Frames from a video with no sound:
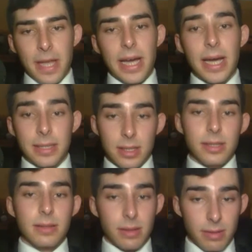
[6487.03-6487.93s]
And
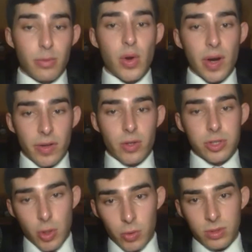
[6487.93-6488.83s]
Ricardo
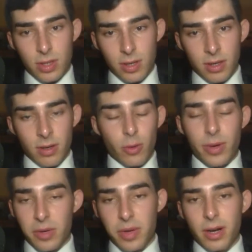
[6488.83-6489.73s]
showed,
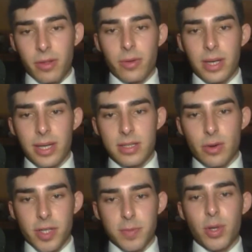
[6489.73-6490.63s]
Ricardo in his
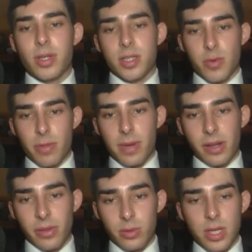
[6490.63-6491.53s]
correspondence with
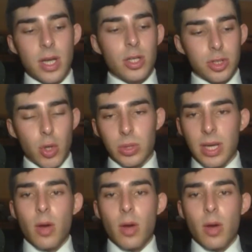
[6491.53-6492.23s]
Malthus, showed